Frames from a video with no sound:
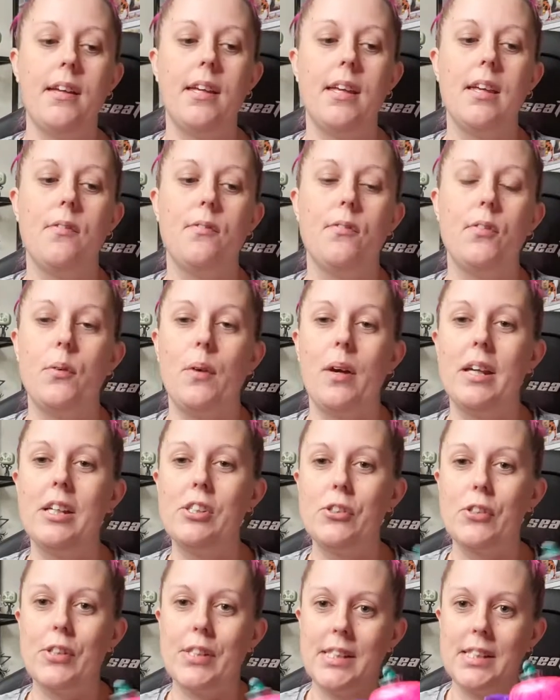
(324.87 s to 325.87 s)
If you are
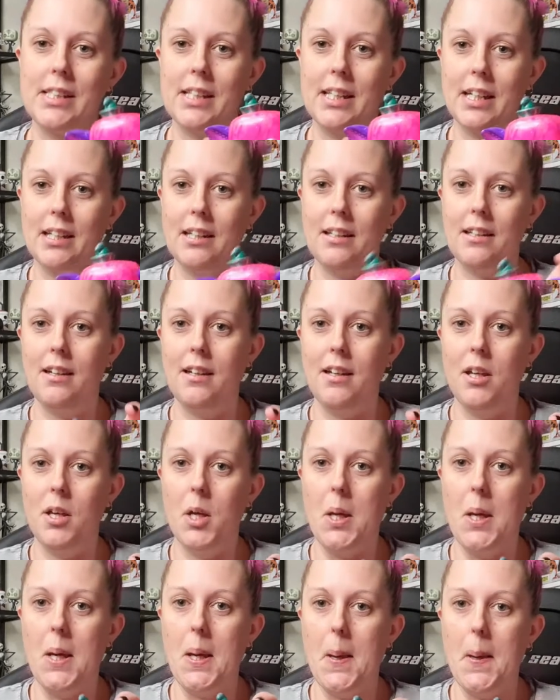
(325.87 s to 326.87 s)
interested in
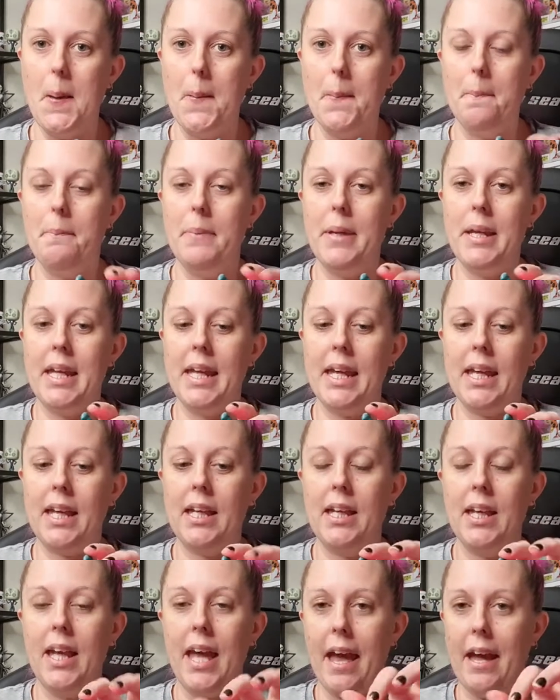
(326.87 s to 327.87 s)
bidding